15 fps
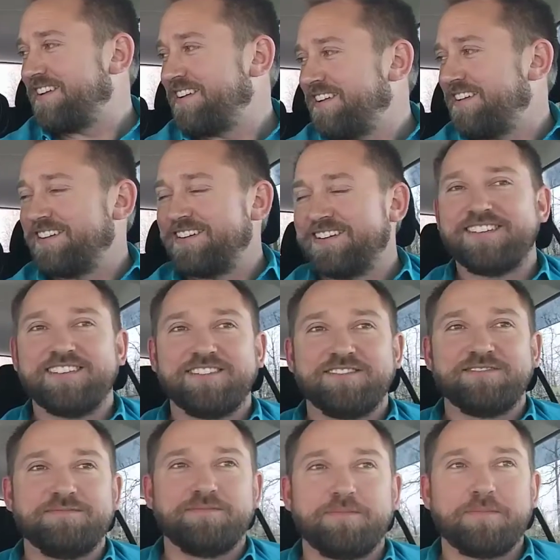
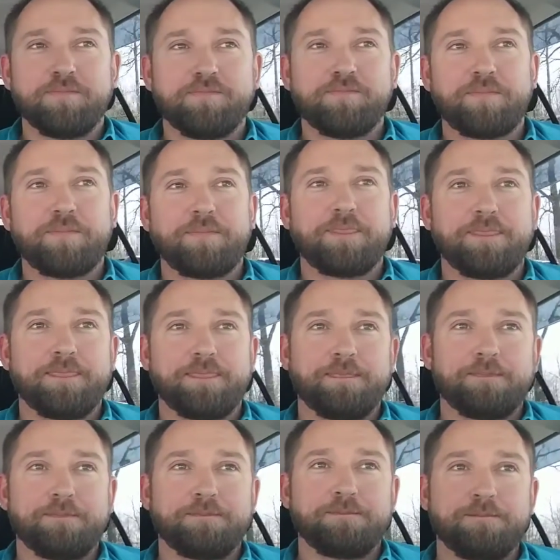
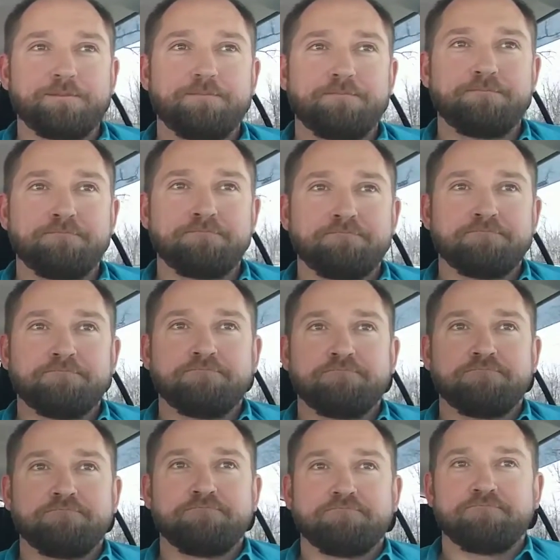
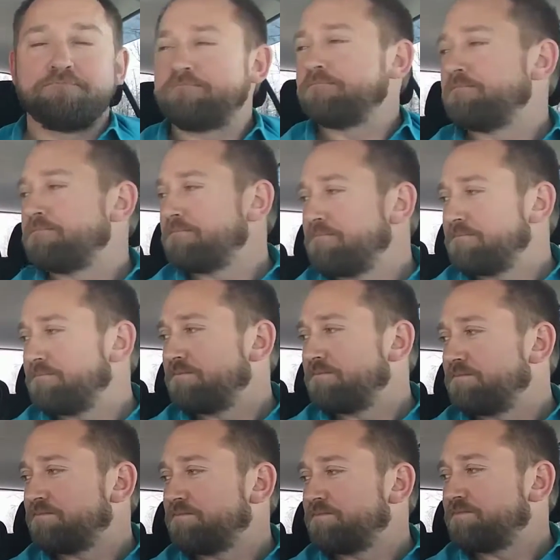
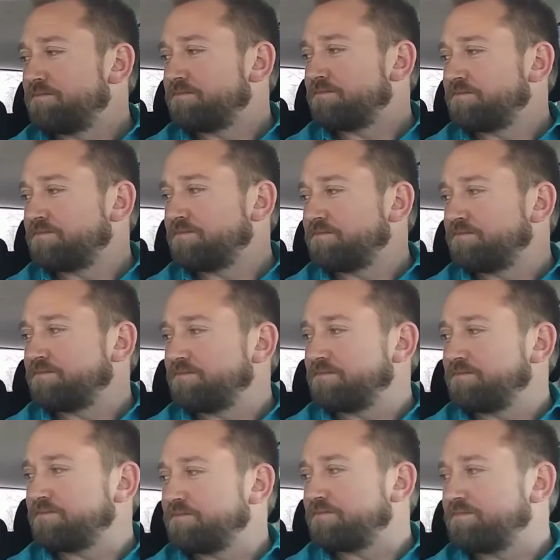
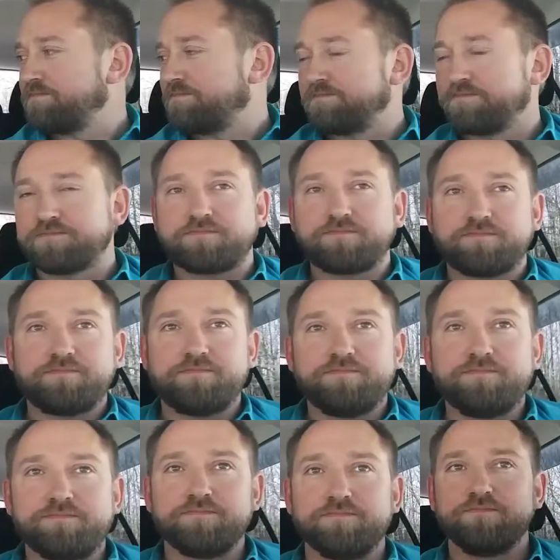
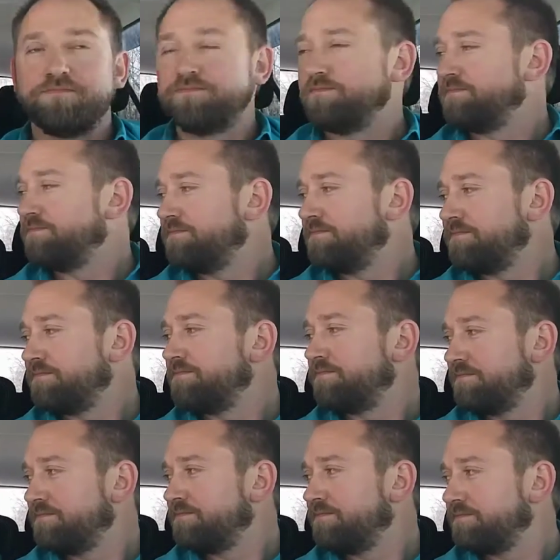
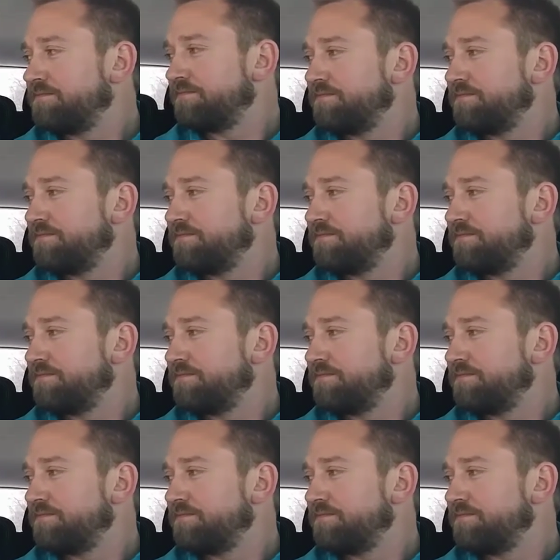This person isn't speaking.